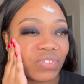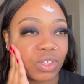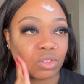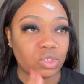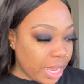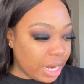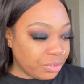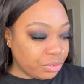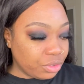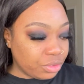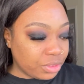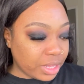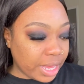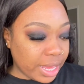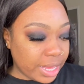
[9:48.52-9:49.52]
After
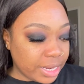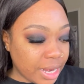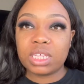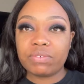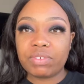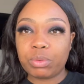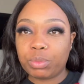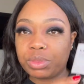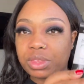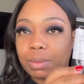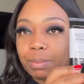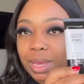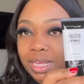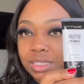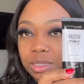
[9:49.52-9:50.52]
that, leave it with the
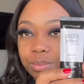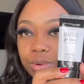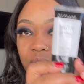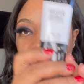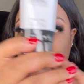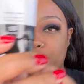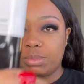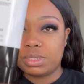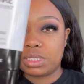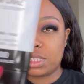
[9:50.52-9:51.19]
master primer. I'm gonna just